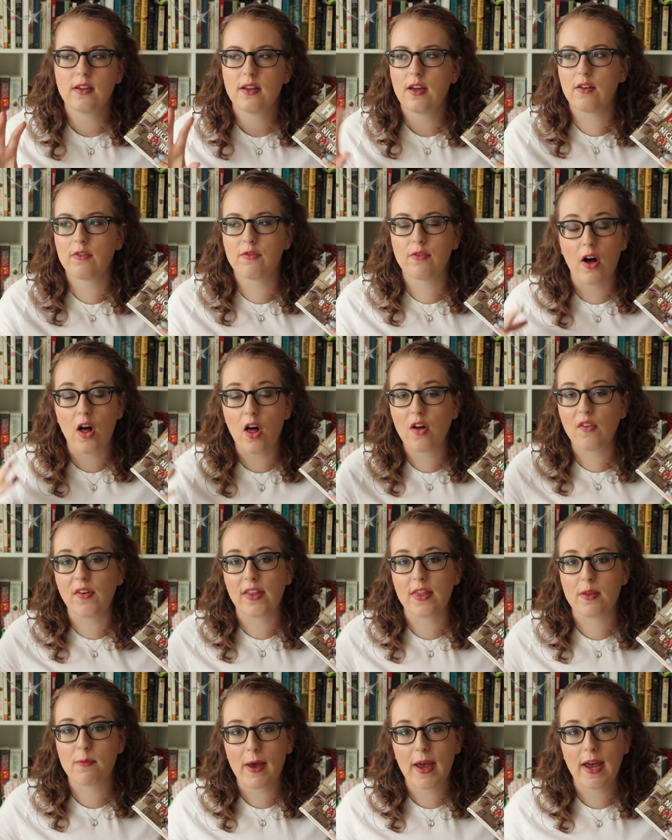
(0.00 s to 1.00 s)
evolve on
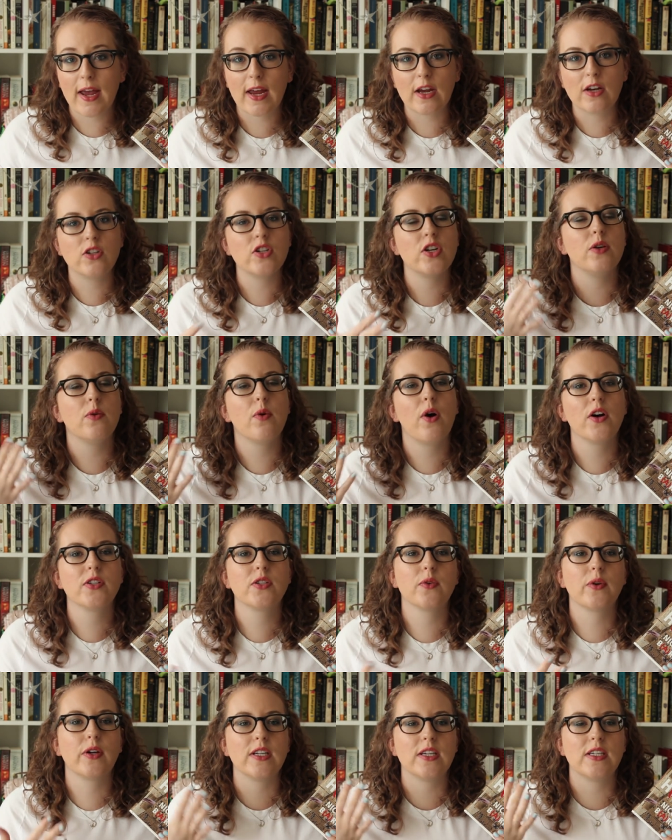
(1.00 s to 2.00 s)
the page, and you also
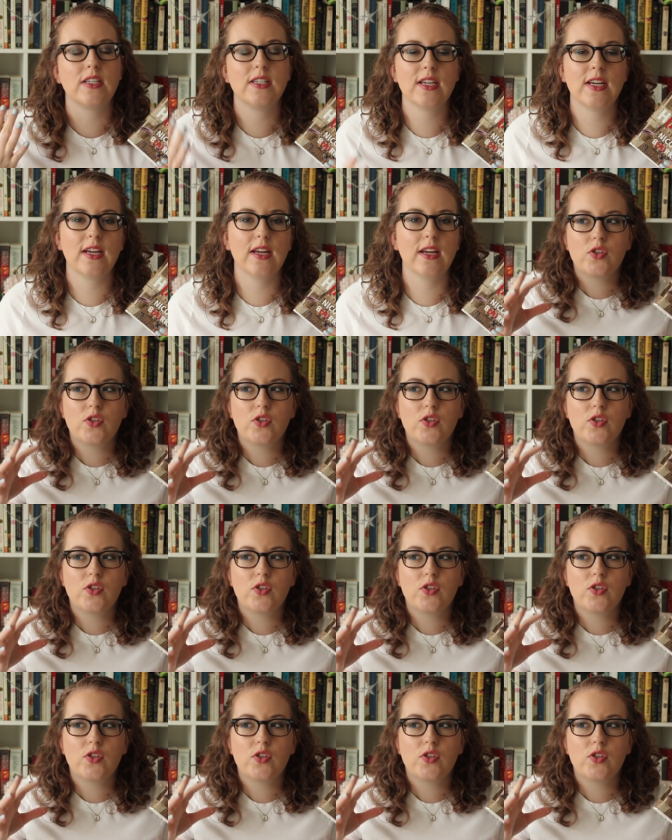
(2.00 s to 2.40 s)
get to see